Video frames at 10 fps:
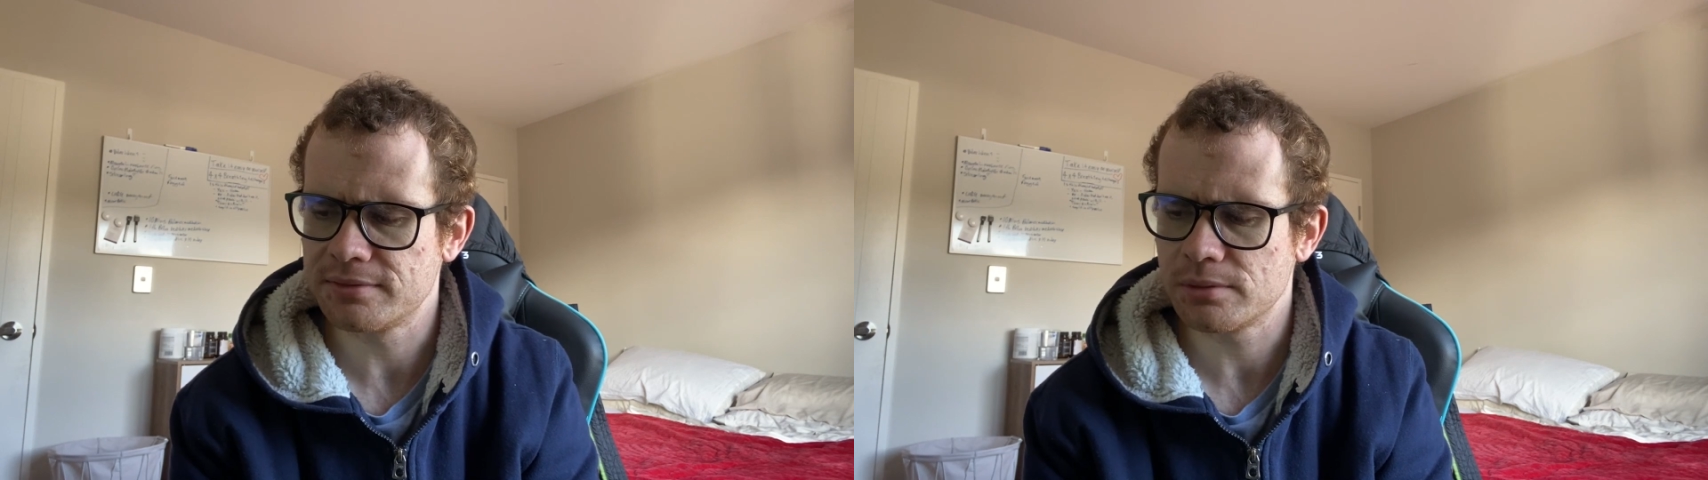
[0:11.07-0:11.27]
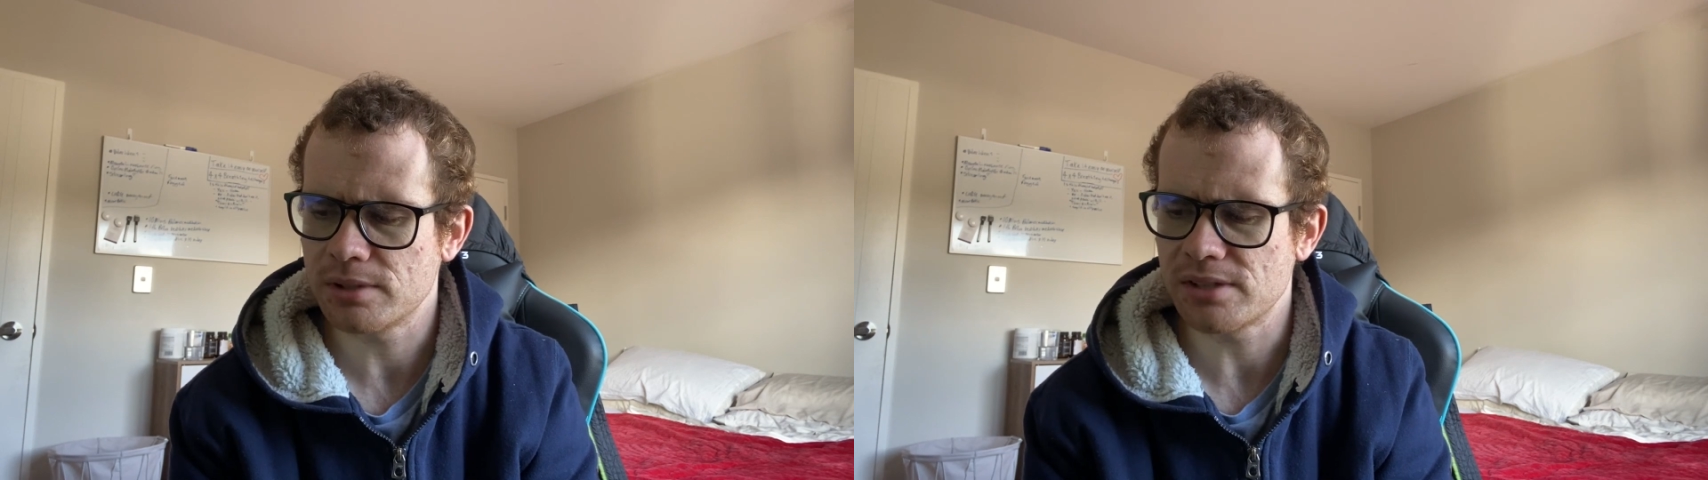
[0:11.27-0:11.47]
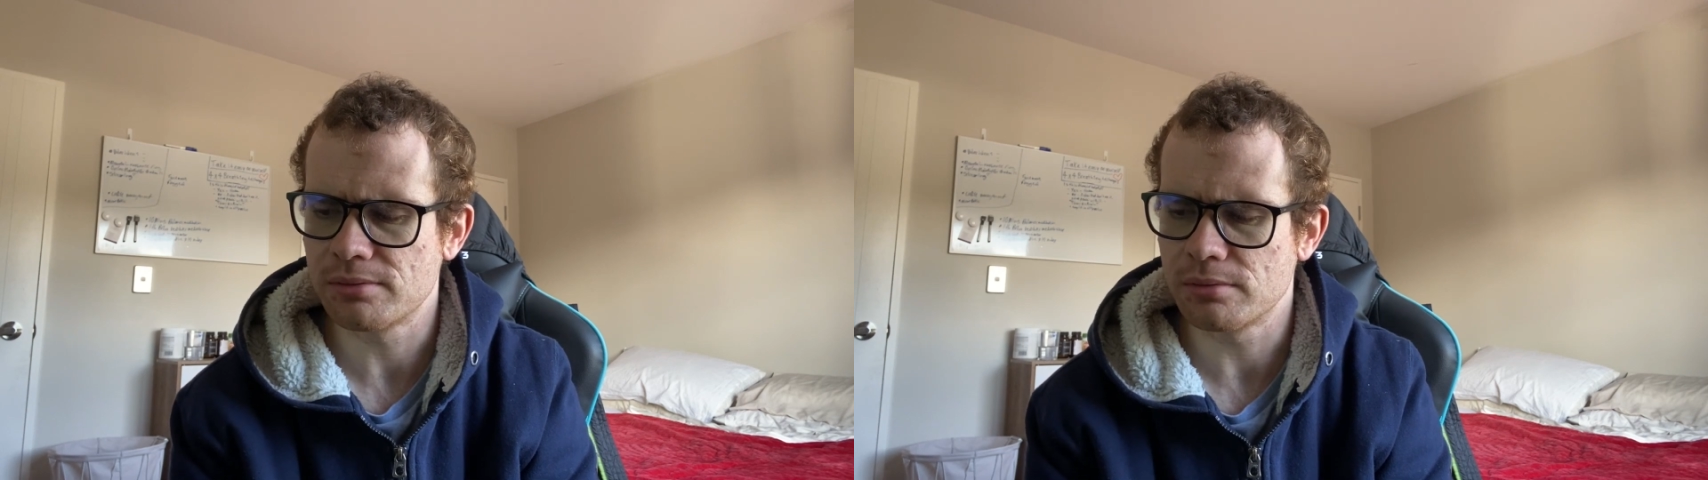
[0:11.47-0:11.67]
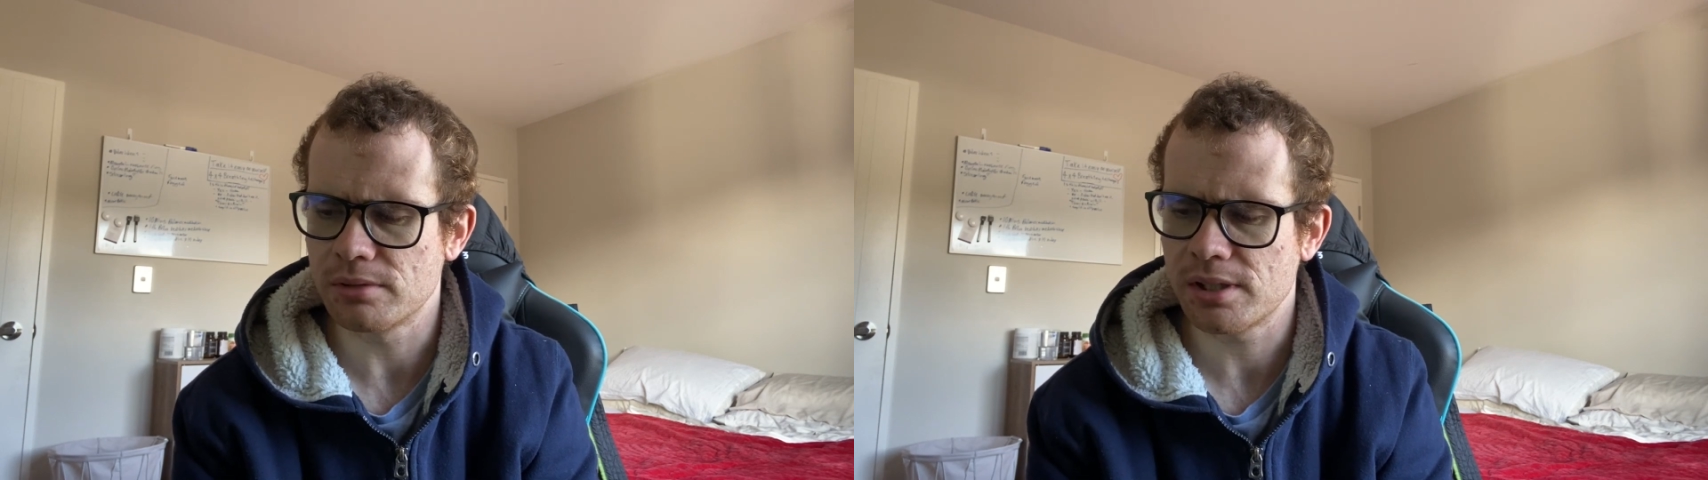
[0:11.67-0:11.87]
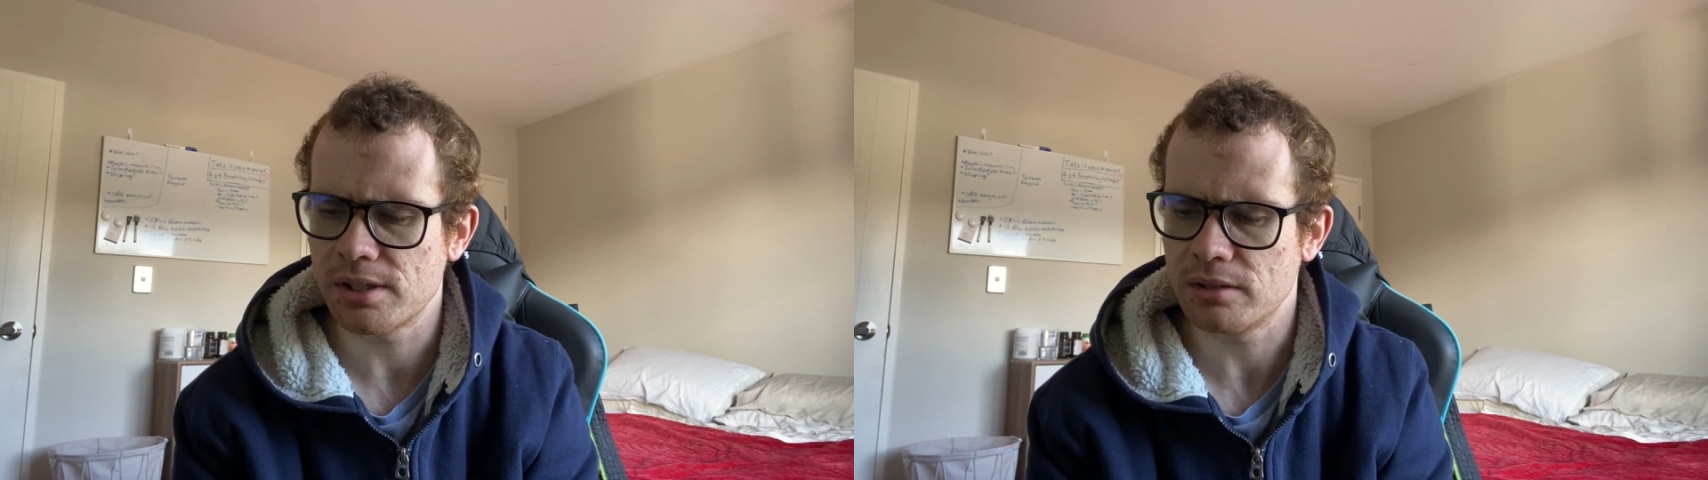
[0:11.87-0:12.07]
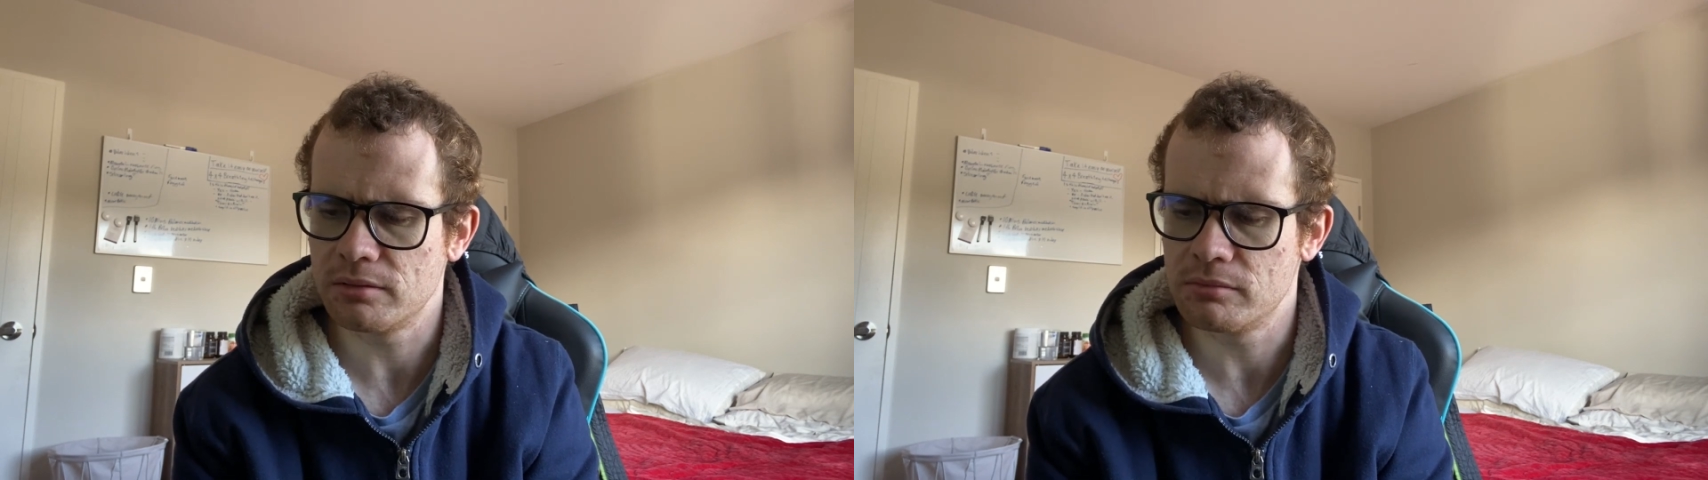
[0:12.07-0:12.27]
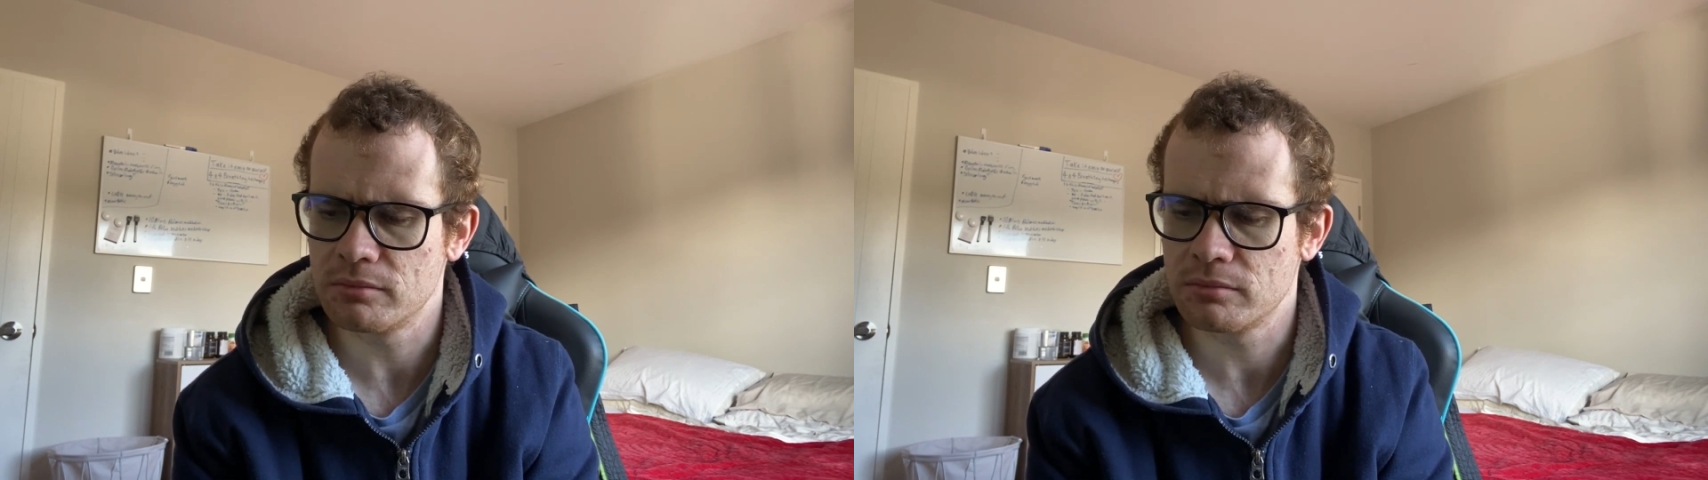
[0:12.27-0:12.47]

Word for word: 2014